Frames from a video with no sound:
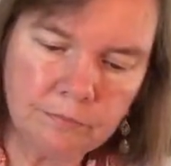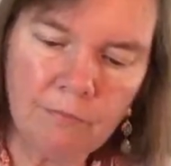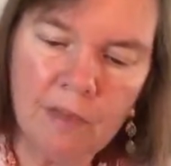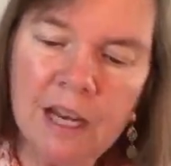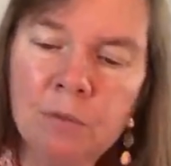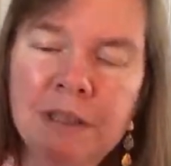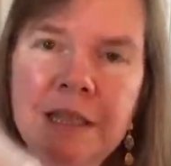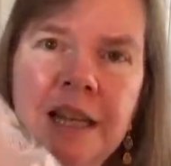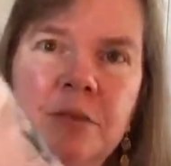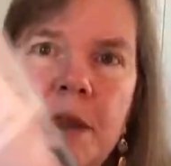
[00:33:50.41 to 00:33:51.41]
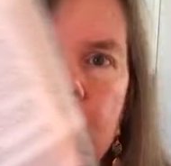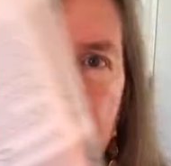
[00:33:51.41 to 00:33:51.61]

And I really like the way they